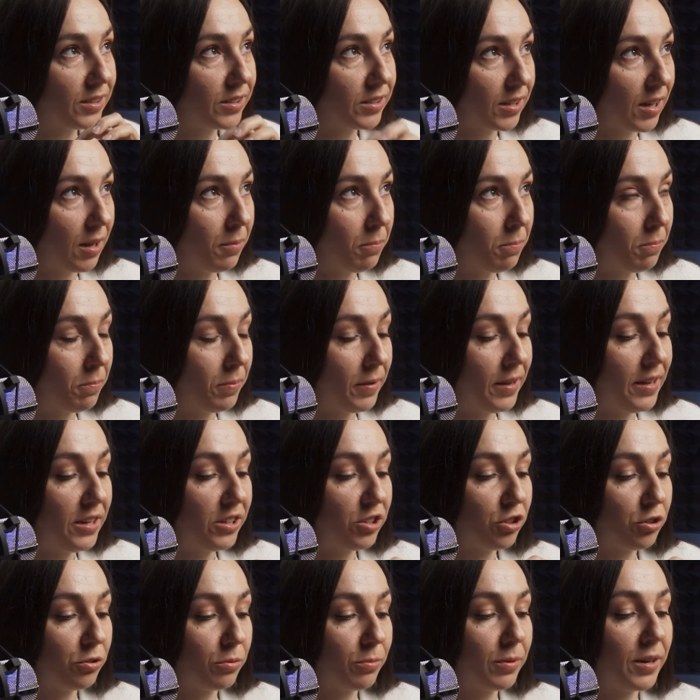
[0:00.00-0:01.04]
tab
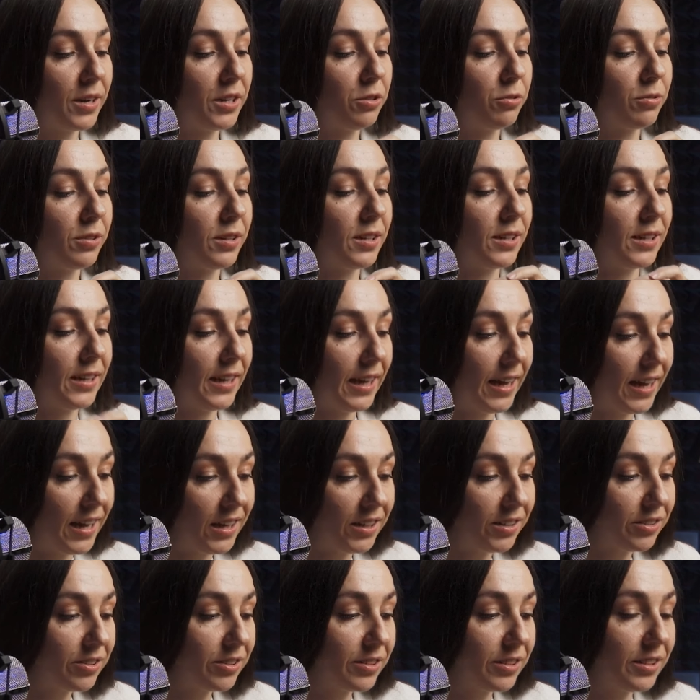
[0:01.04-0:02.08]
page where you are
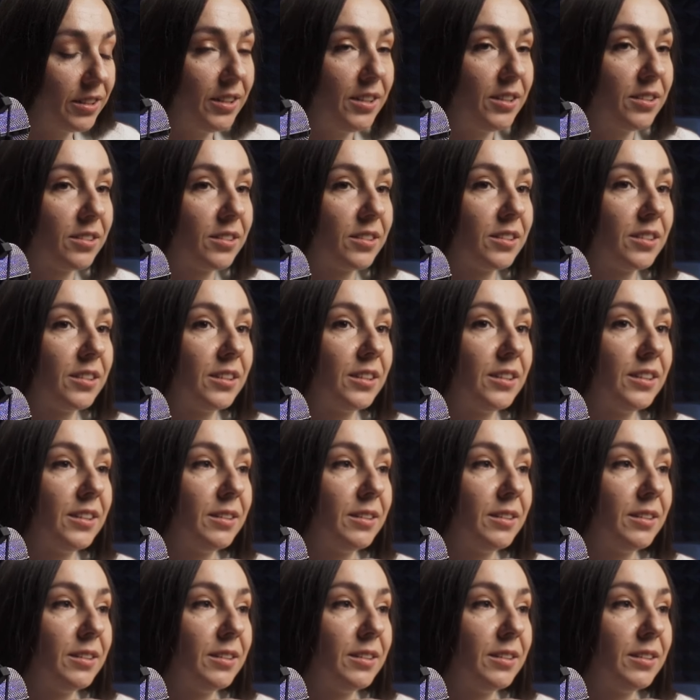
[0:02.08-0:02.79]
at is